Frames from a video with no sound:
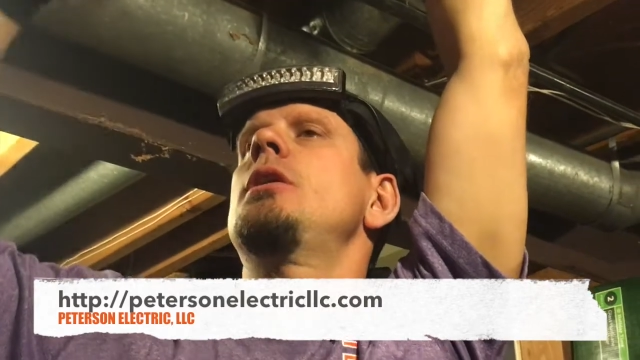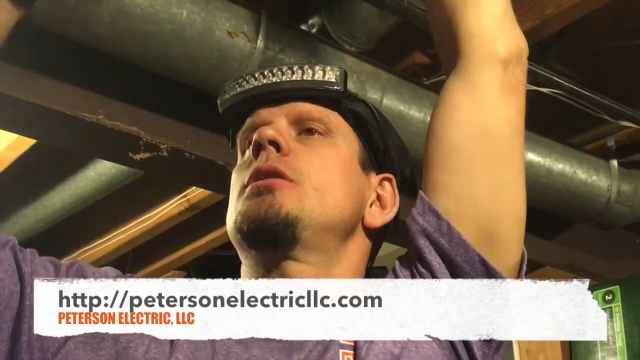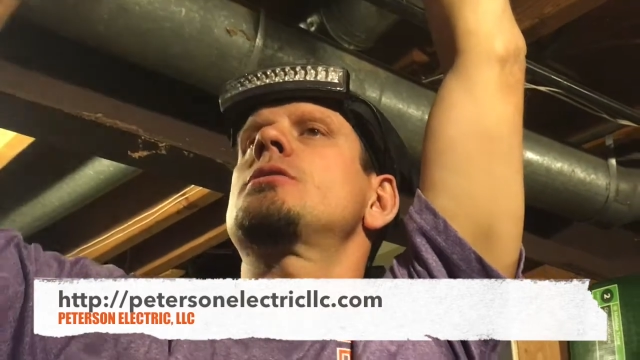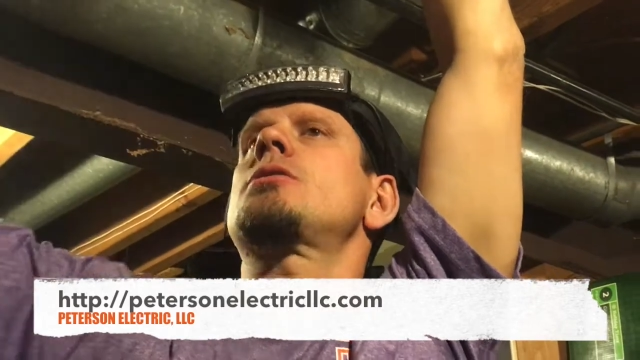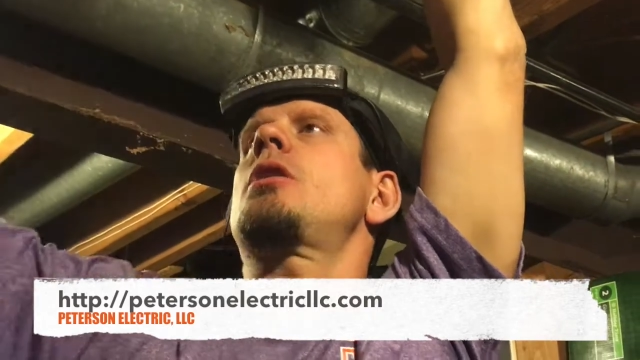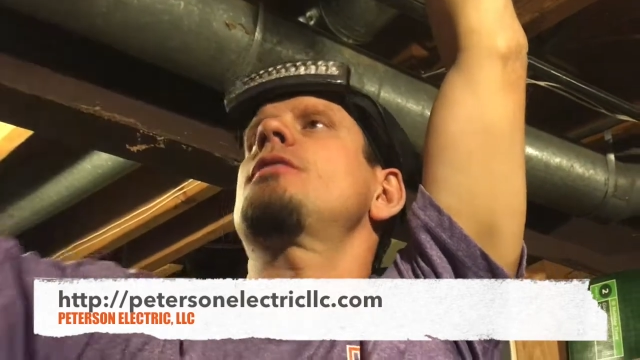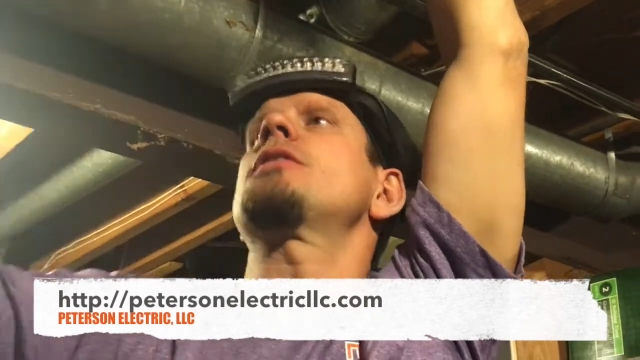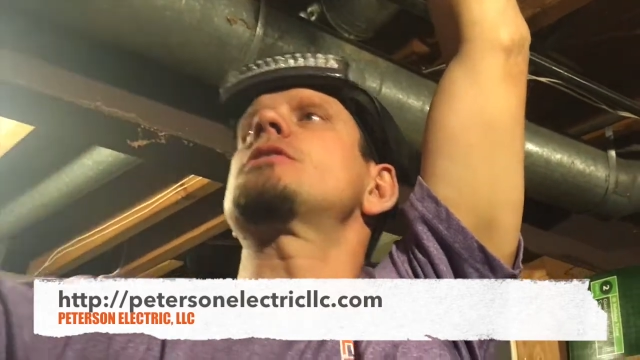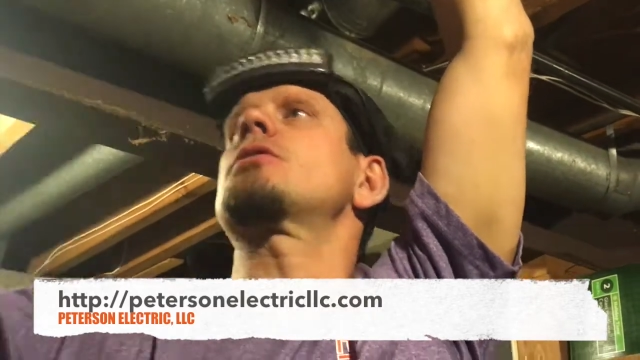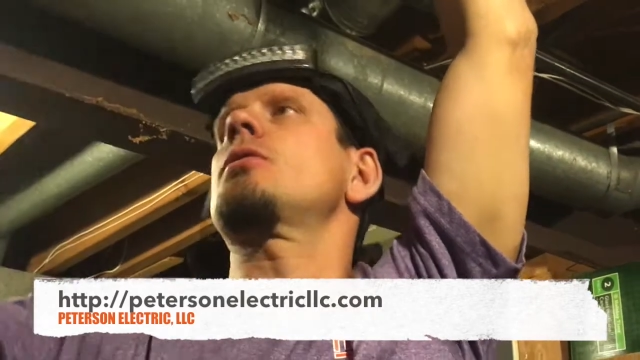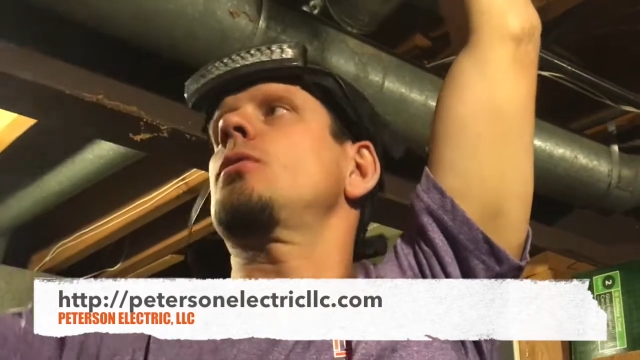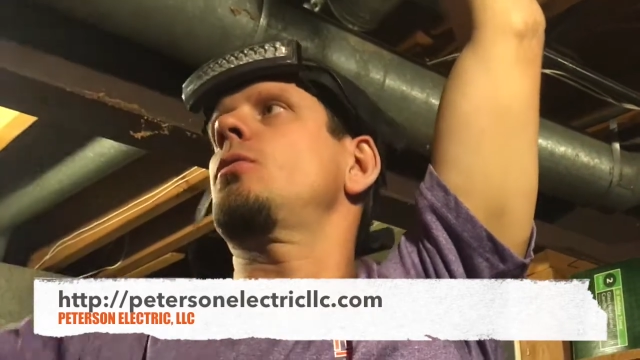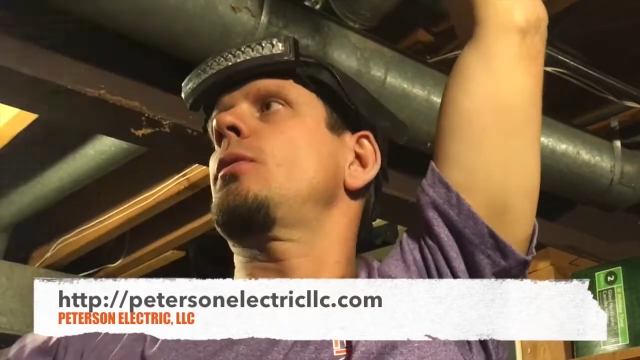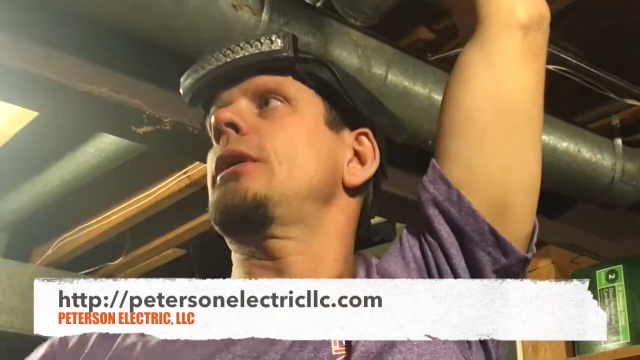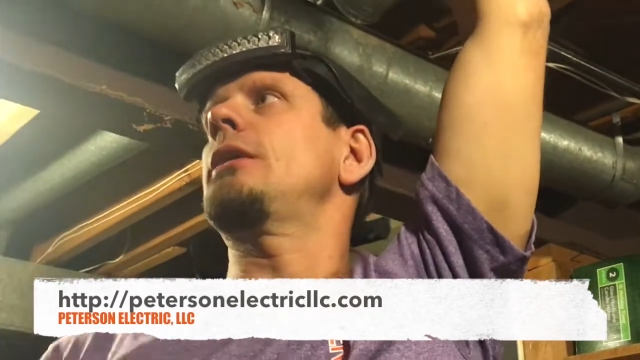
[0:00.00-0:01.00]
soffits to
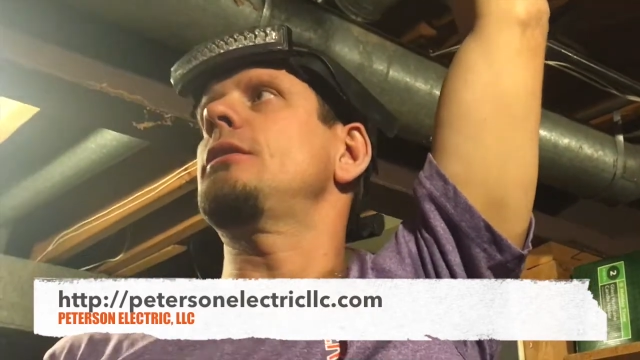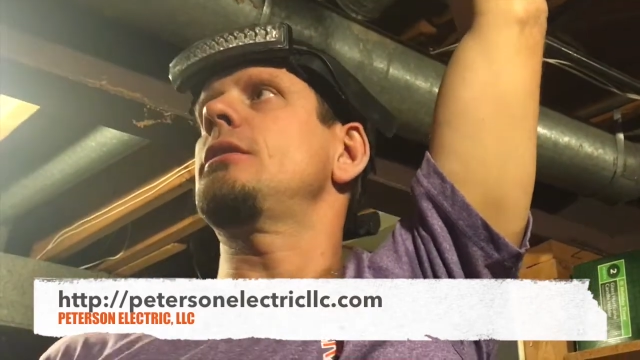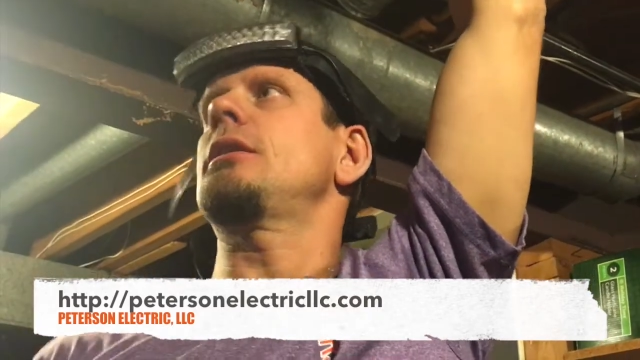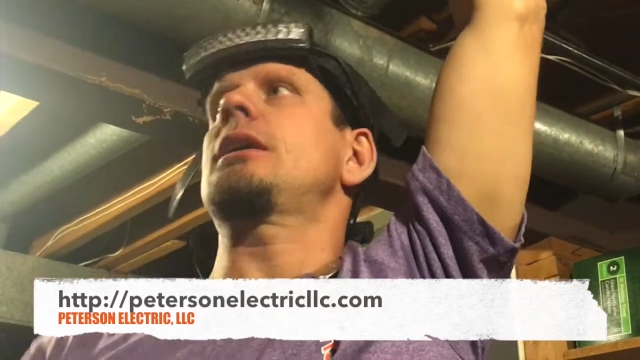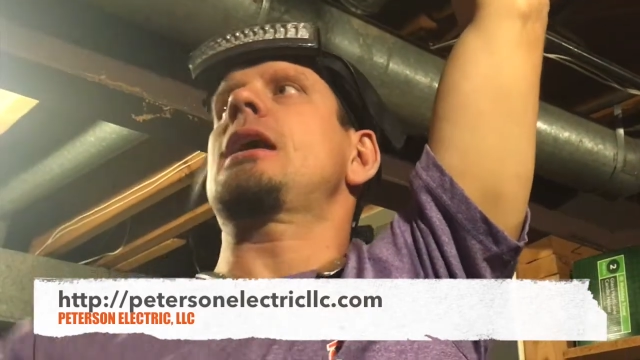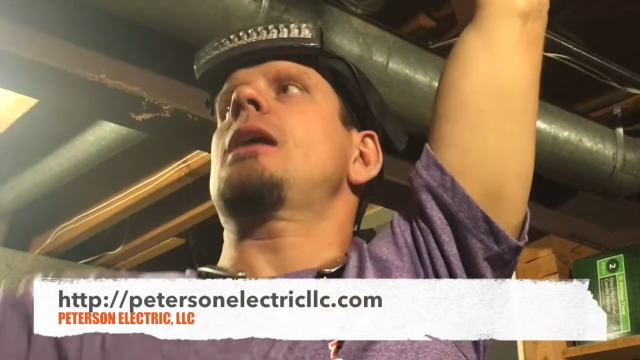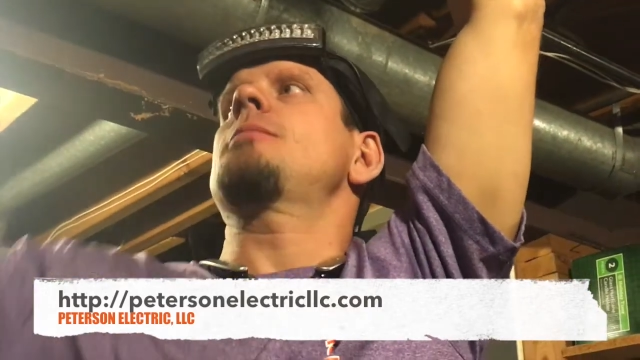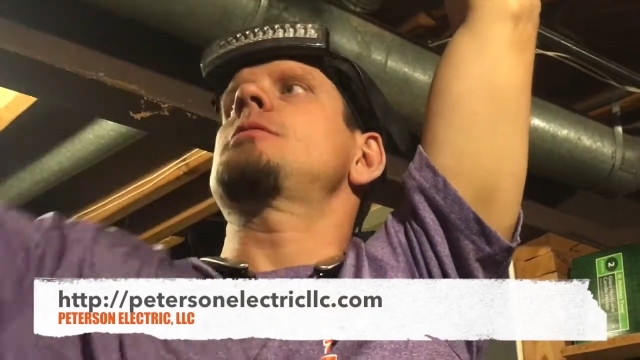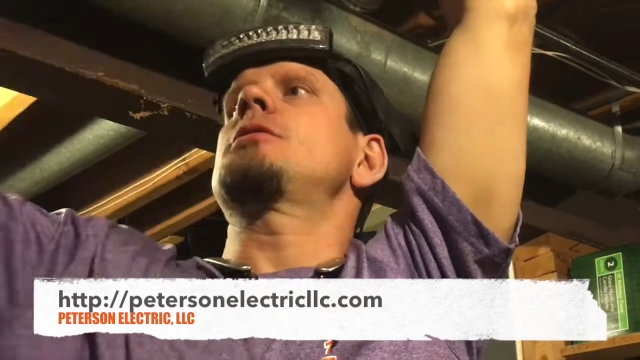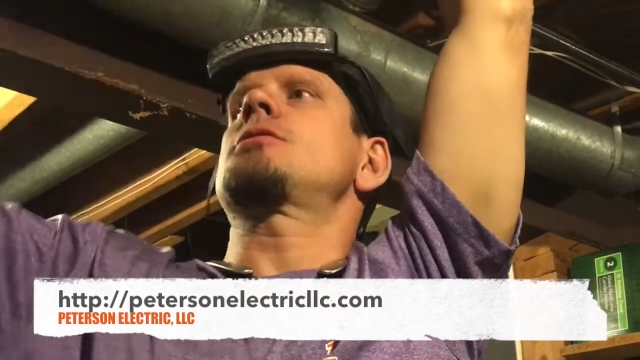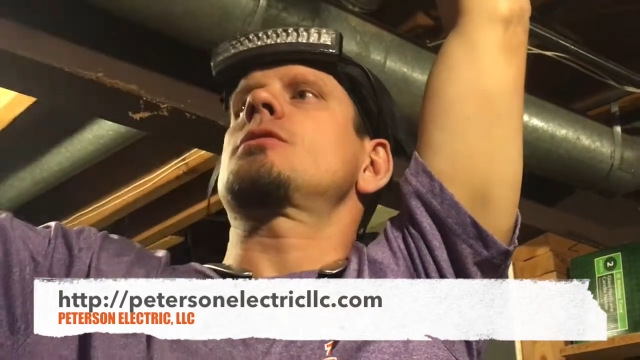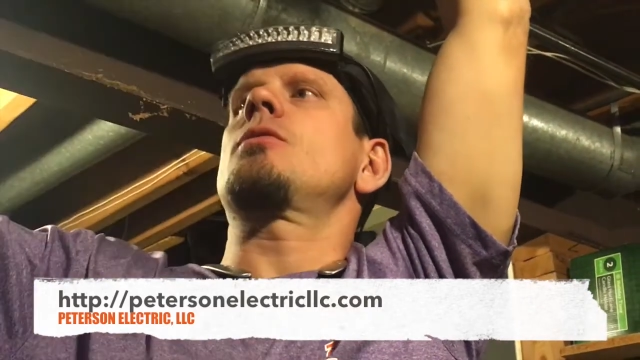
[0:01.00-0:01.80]
go away, and then the cabinets